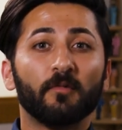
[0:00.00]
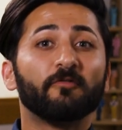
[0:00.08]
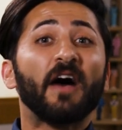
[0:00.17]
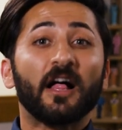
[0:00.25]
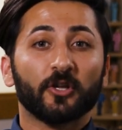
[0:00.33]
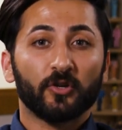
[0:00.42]

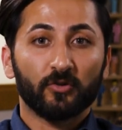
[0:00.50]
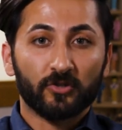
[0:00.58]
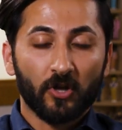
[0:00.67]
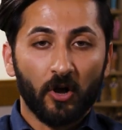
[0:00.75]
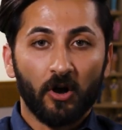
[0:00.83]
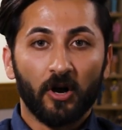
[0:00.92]

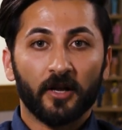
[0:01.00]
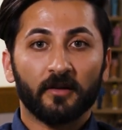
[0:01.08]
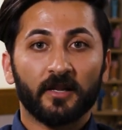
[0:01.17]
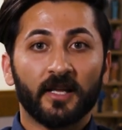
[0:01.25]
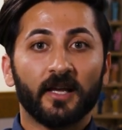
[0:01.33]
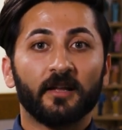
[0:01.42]
values
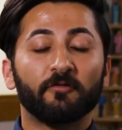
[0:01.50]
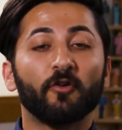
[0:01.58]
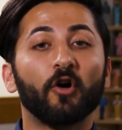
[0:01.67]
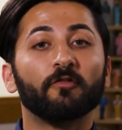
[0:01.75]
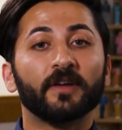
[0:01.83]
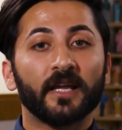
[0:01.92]
on
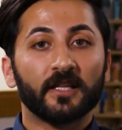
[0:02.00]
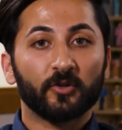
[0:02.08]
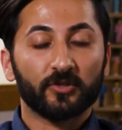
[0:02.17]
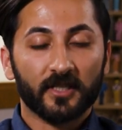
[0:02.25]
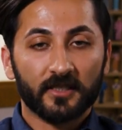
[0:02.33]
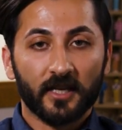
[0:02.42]
involving
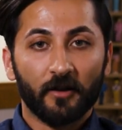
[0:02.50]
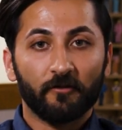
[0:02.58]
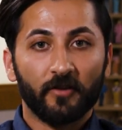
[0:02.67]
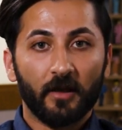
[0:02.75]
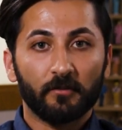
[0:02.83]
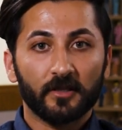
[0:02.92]
those extended
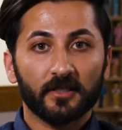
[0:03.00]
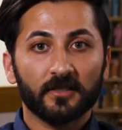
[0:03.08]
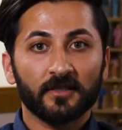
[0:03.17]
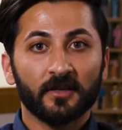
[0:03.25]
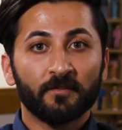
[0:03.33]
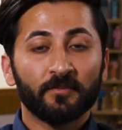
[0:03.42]
families.